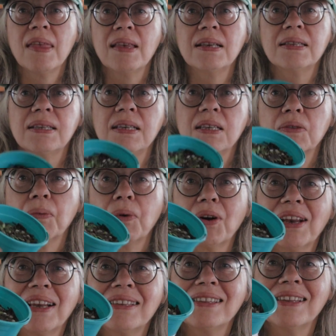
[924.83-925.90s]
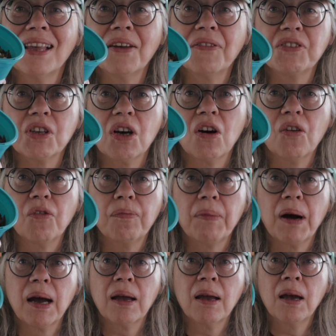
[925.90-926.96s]
This is what is left of
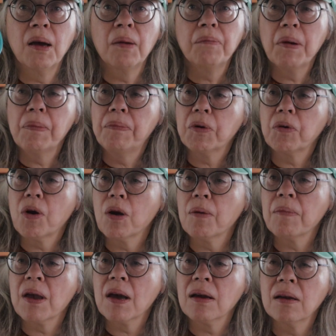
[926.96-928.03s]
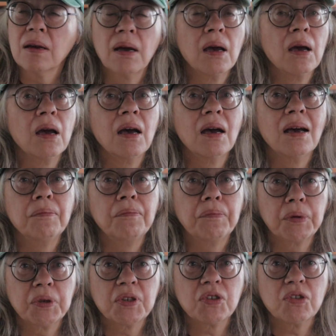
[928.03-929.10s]
my Peperomia
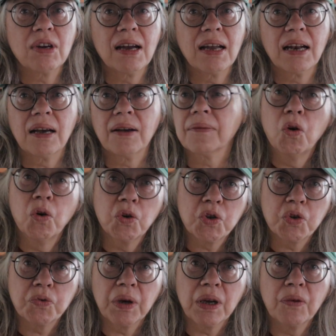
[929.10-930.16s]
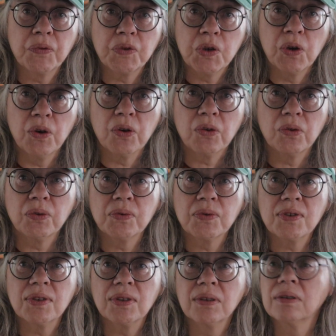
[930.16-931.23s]
prostrata, or string of
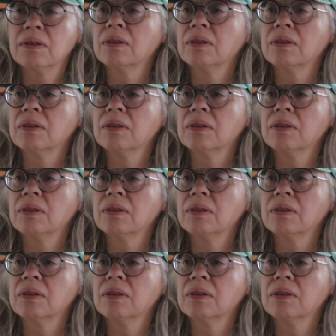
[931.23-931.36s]
turtles.